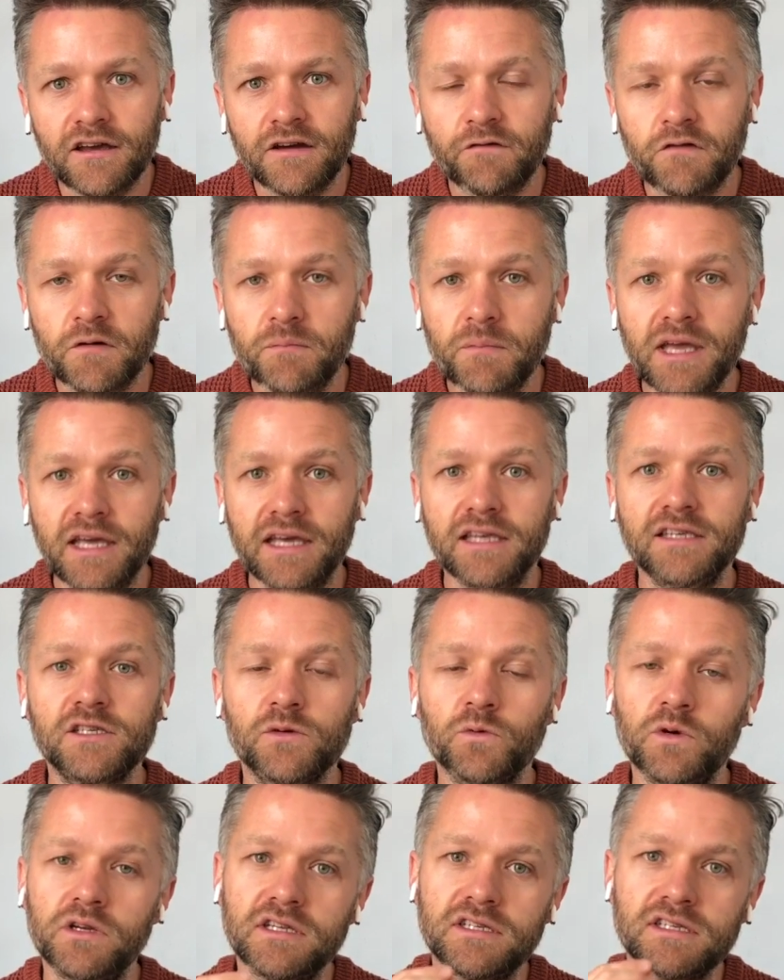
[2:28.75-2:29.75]
for me is
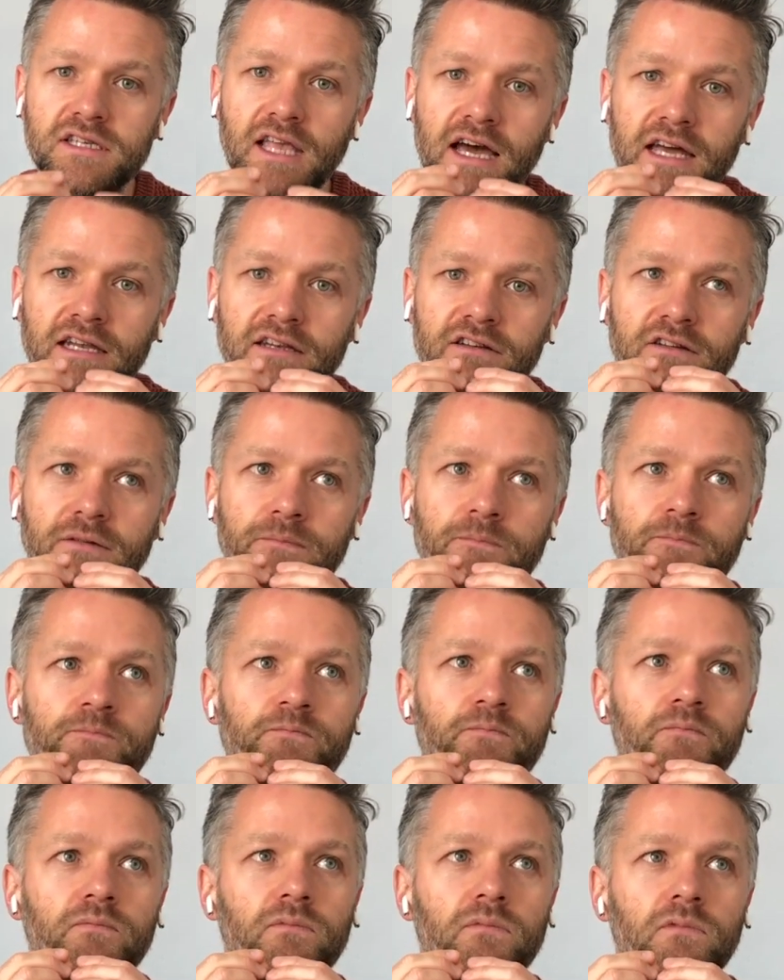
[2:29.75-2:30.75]
to understand
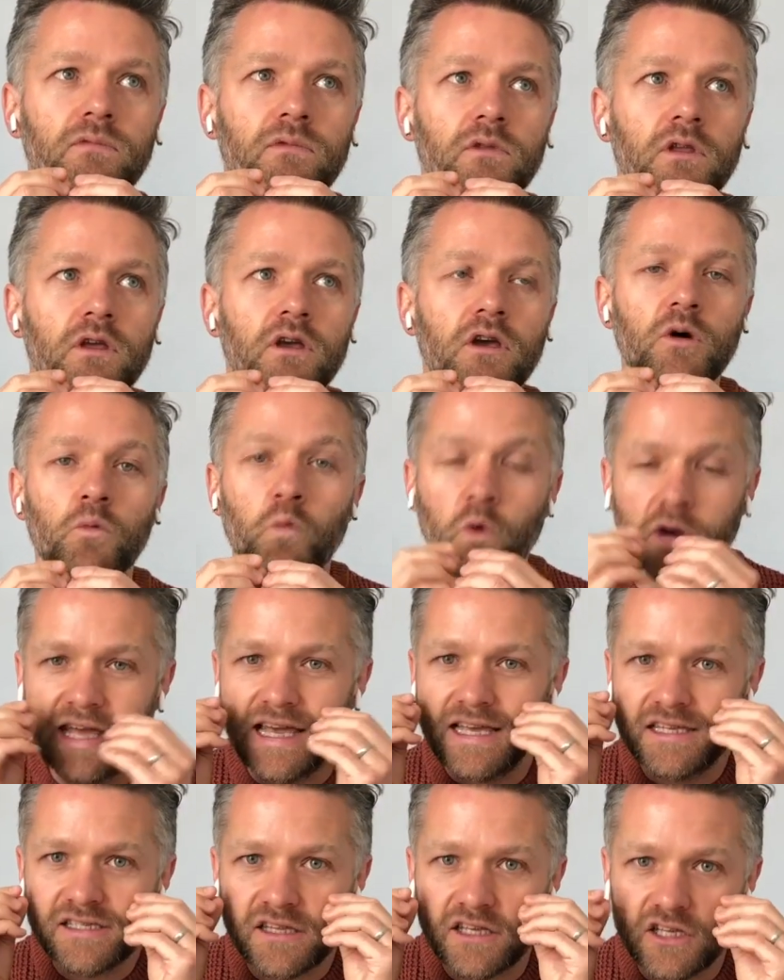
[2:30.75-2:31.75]
what it
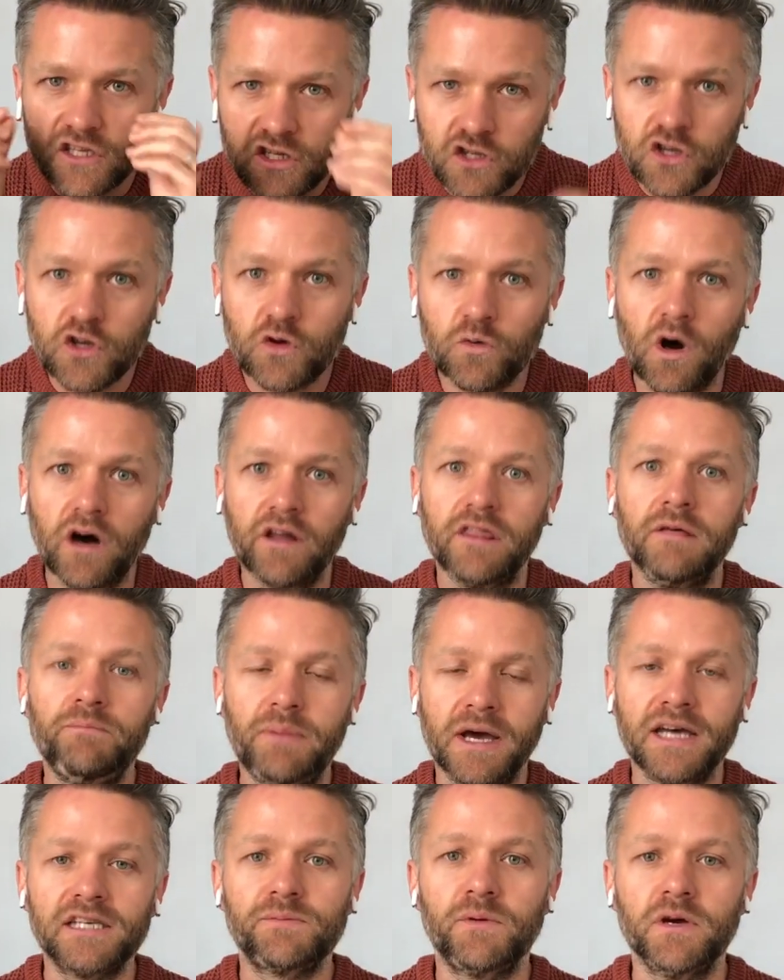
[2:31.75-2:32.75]
is that you are the
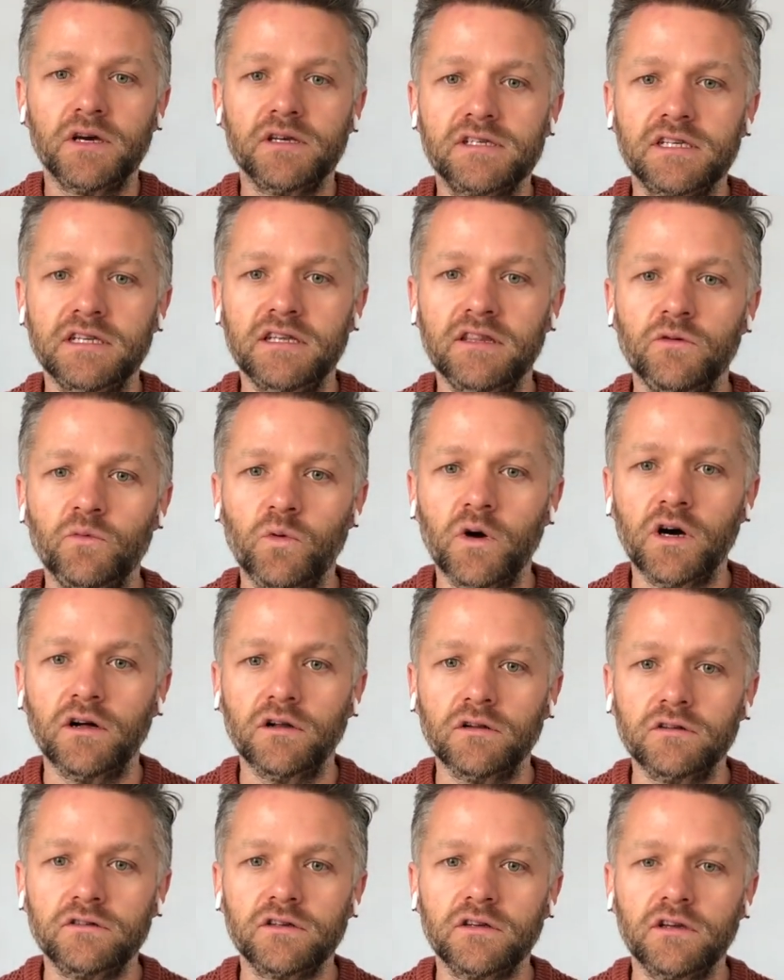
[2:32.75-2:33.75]
best person in the
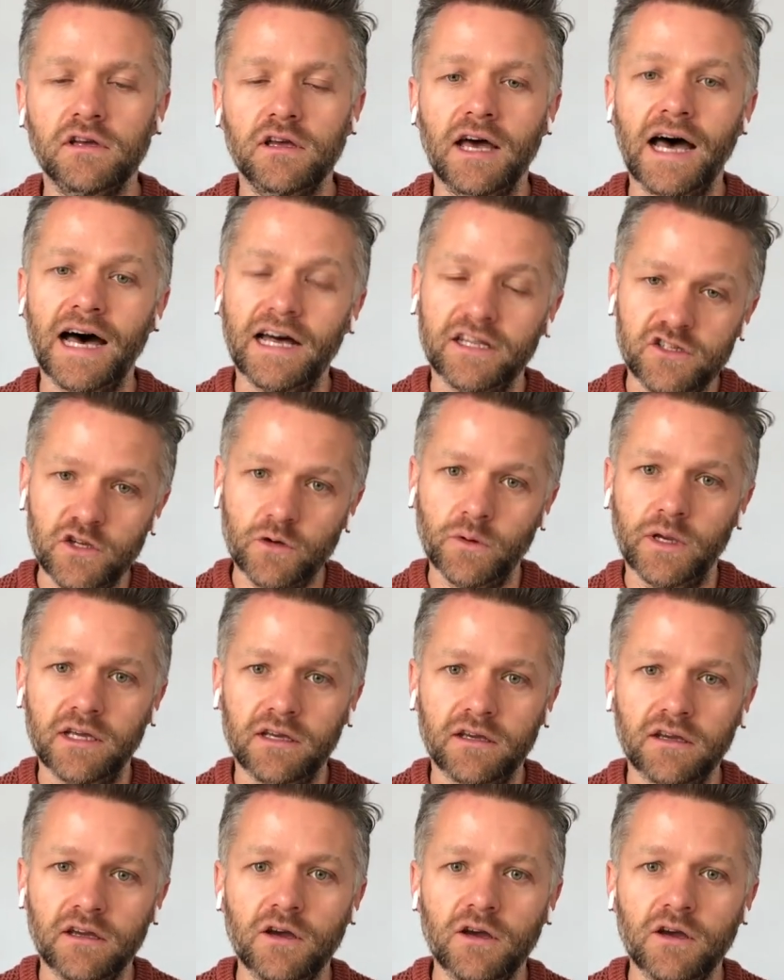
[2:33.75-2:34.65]
world at doing.